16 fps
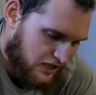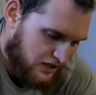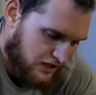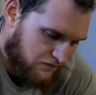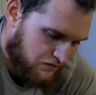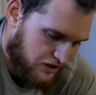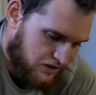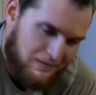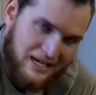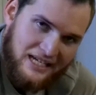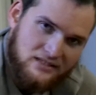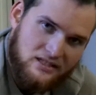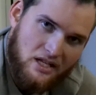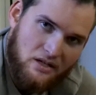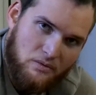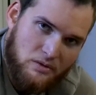and then for the
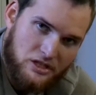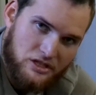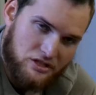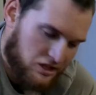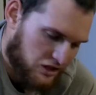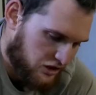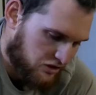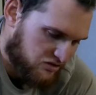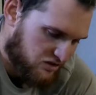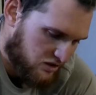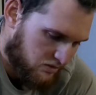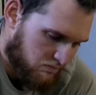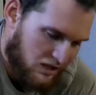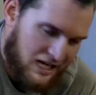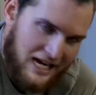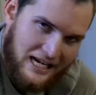base color, we're just gonna use
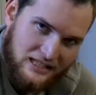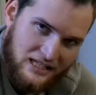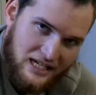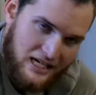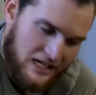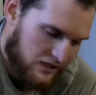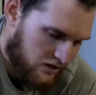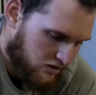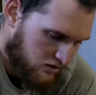the black dye.